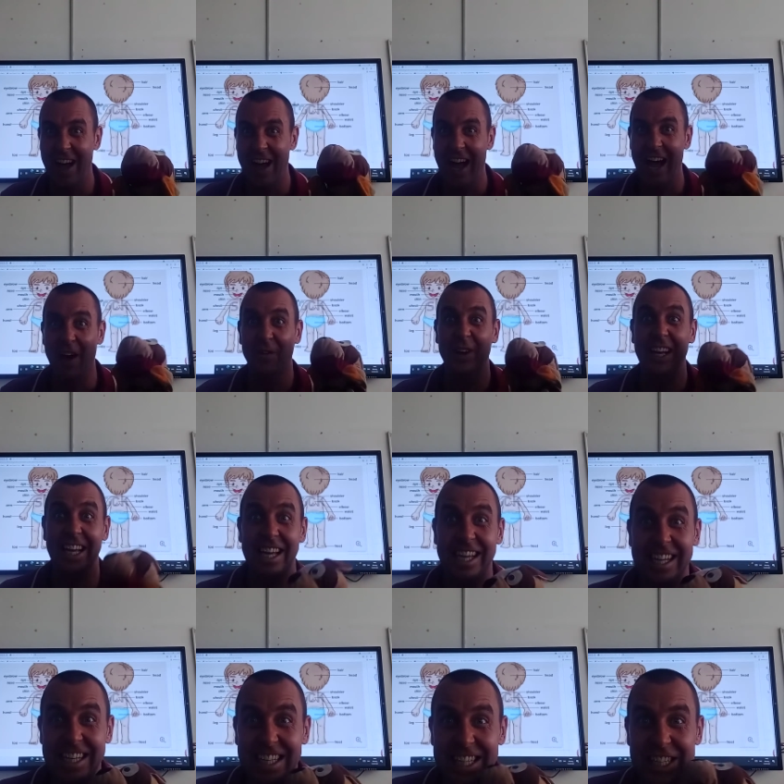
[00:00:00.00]
our
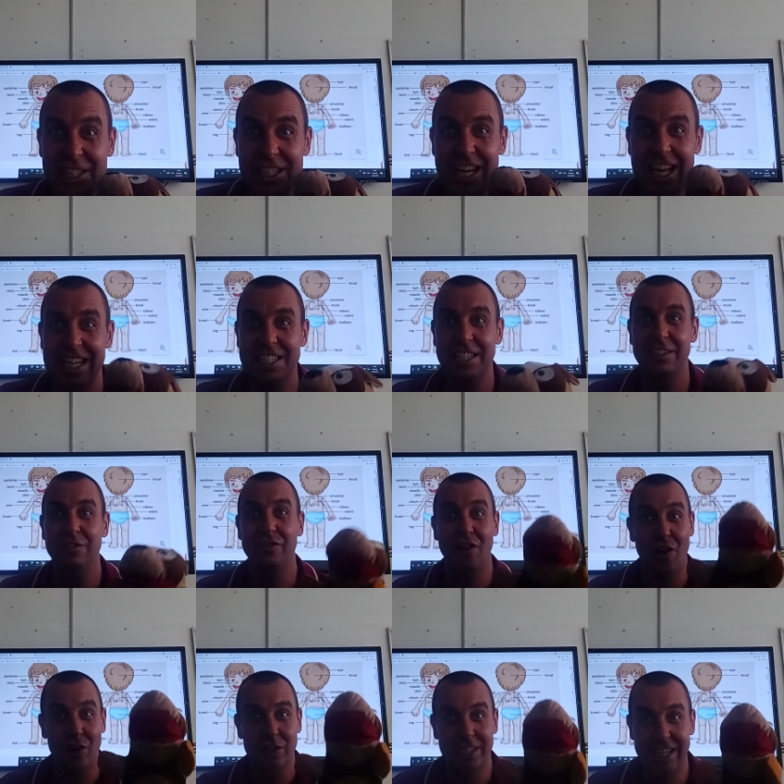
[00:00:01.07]
English lesson
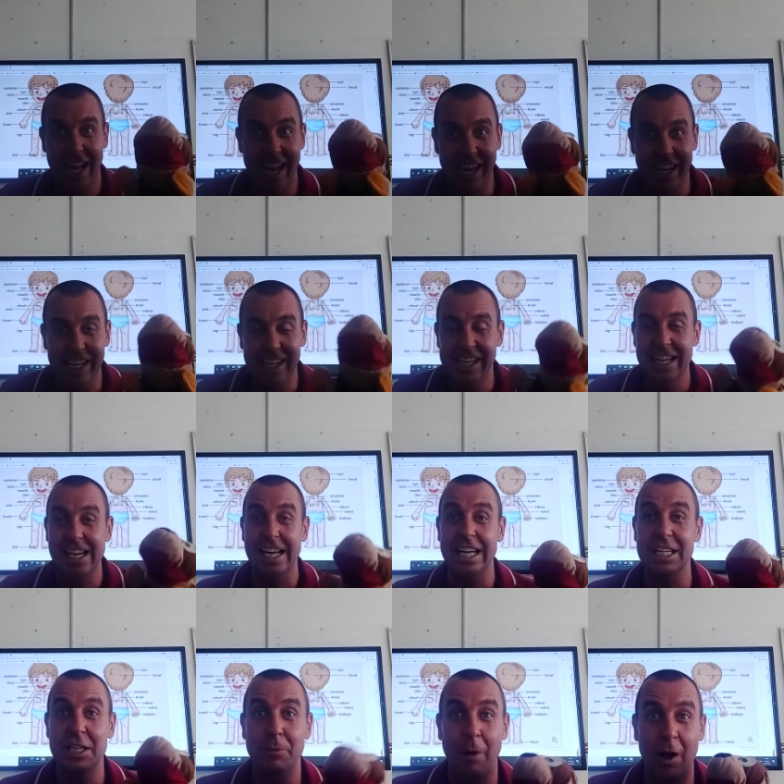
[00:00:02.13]
for today
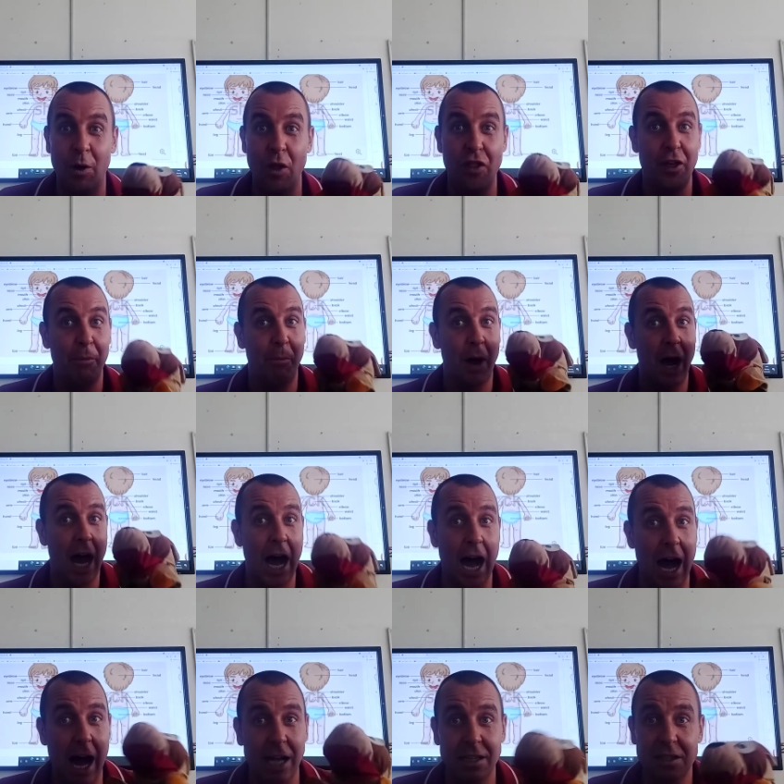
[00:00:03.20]
is about the
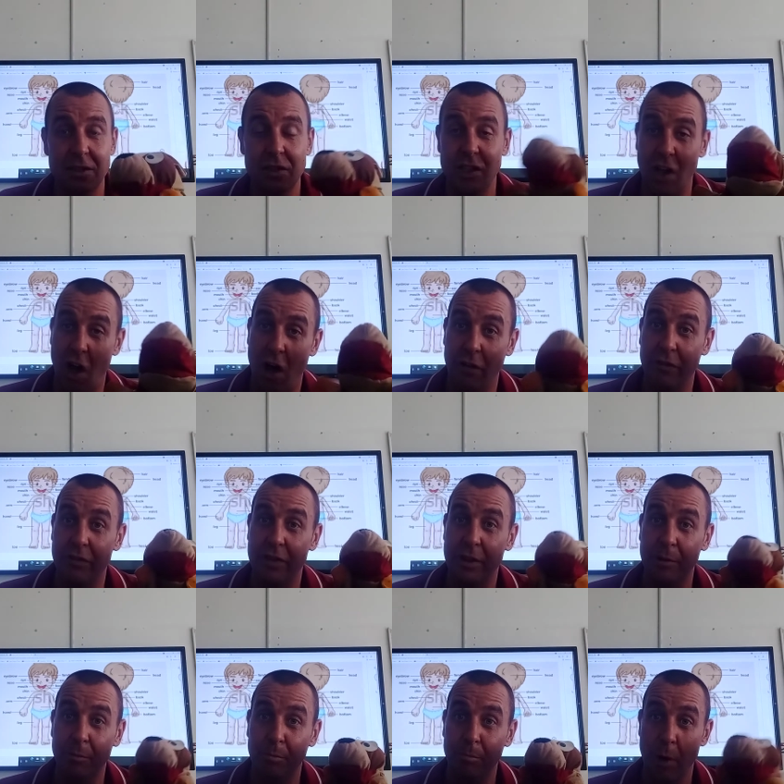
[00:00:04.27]
parts of
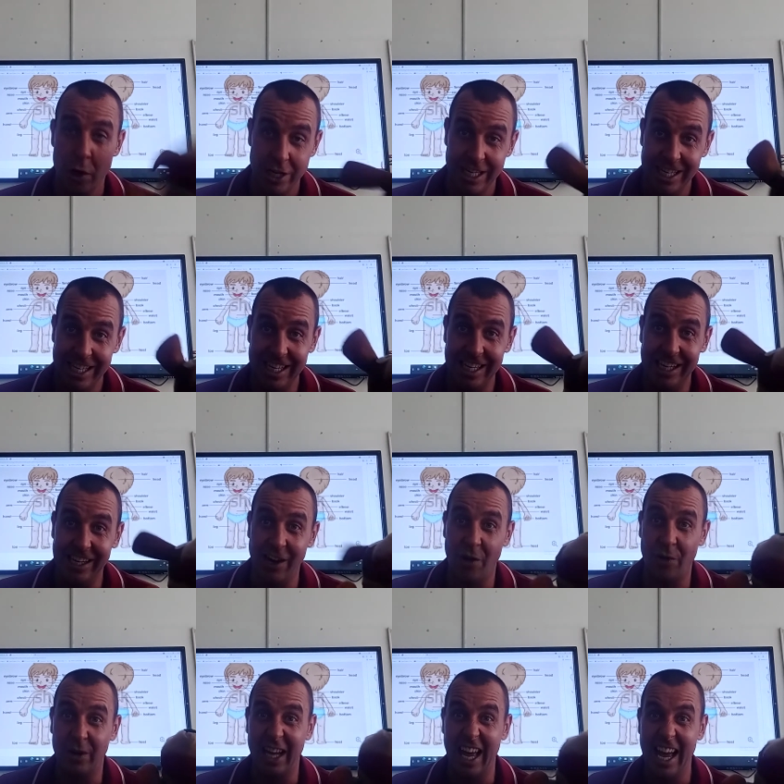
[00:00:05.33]
the body,
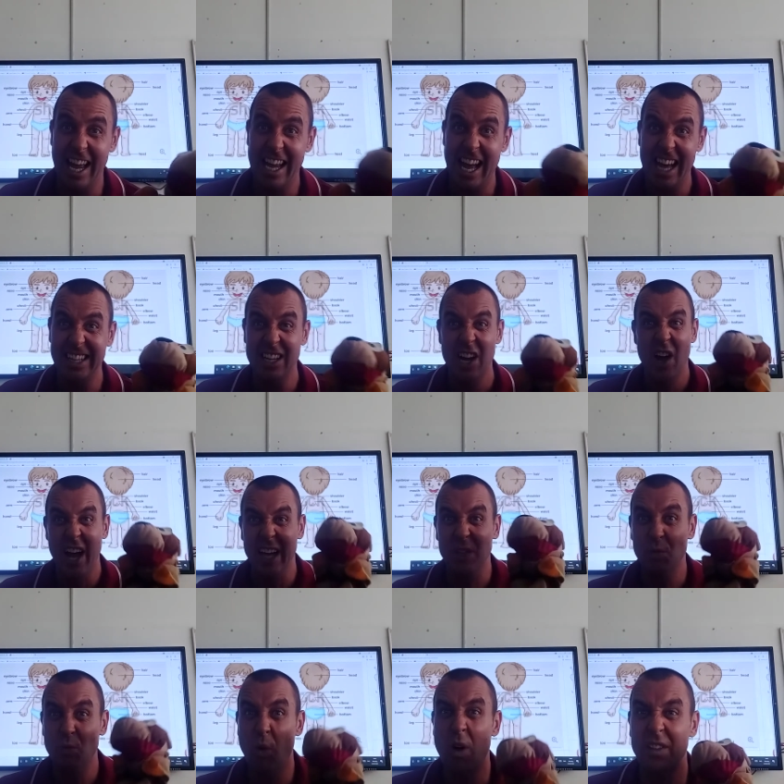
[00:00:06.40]
okay? And
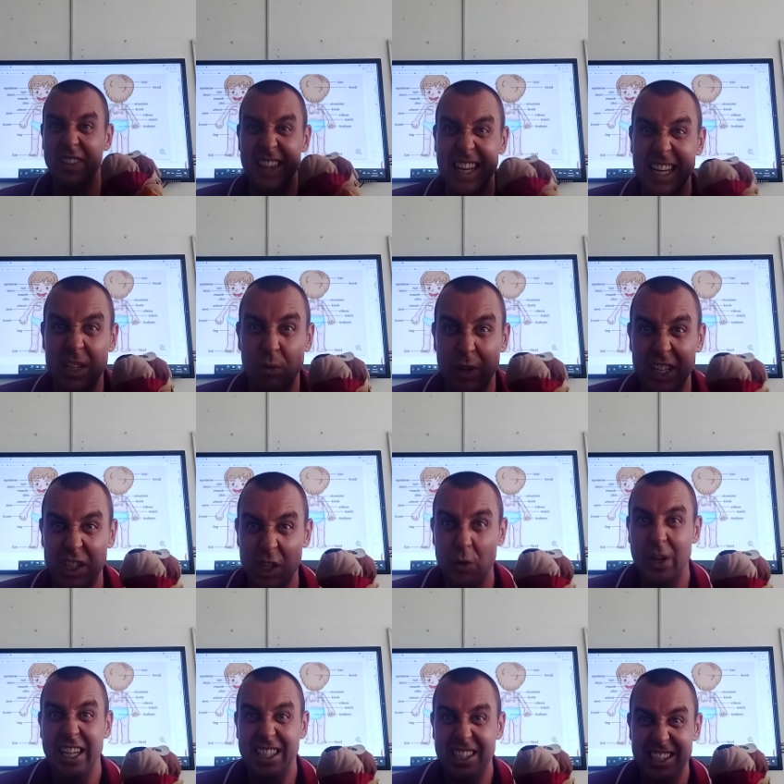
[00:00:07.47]
it's what things we
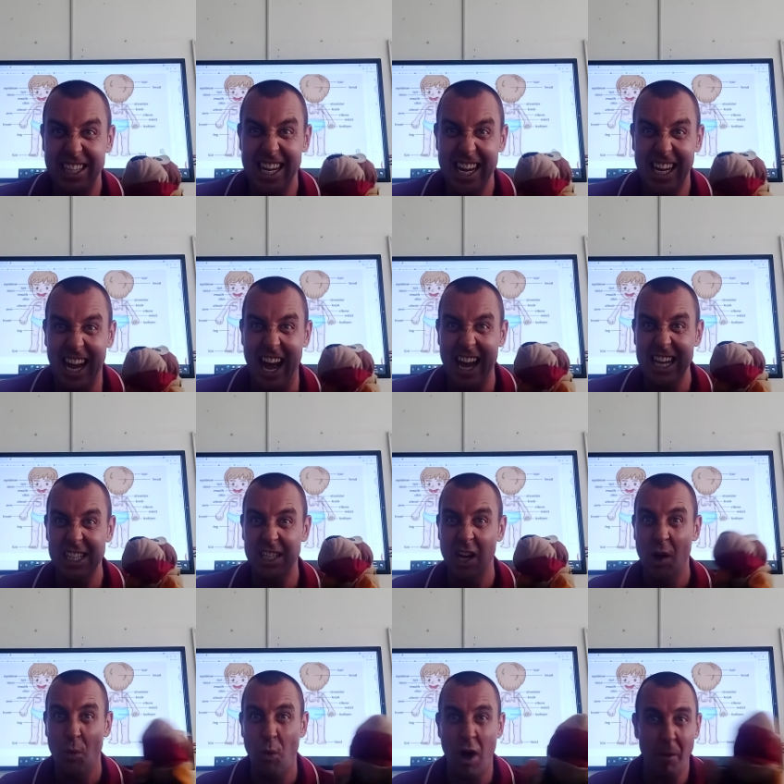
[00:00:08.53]
do each day, guys.
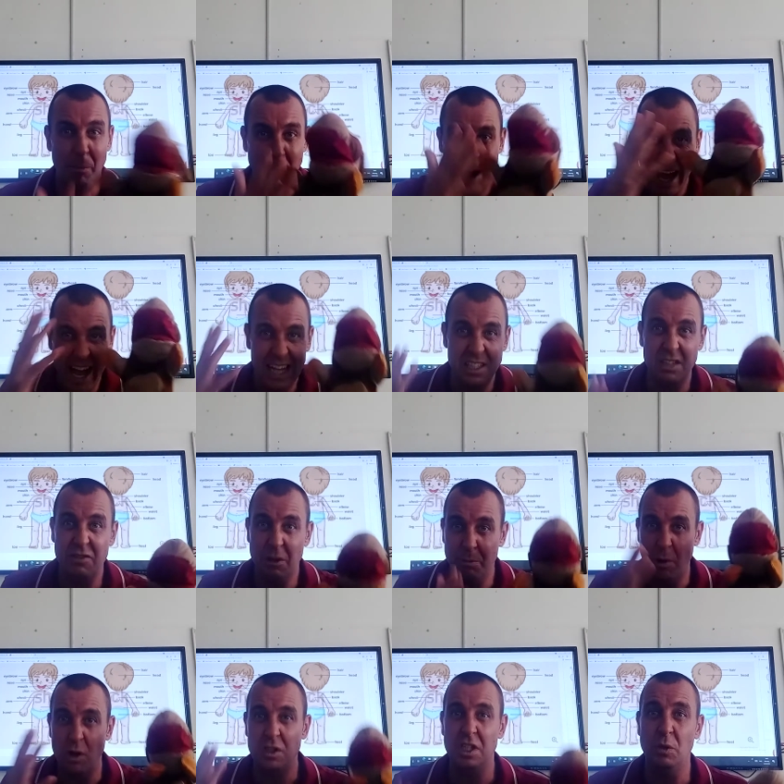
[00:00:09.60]
What part of the
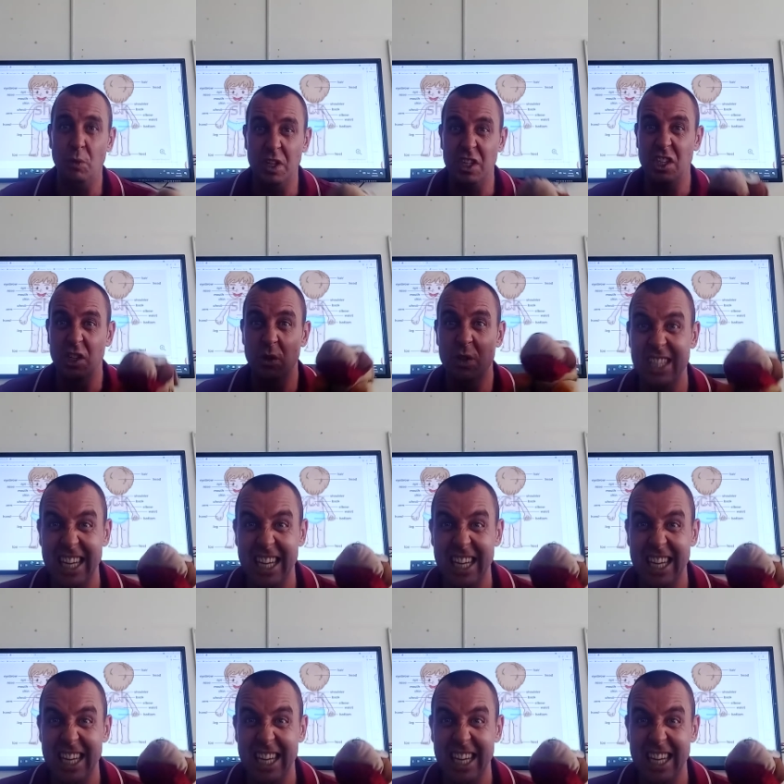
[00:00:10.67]
body we use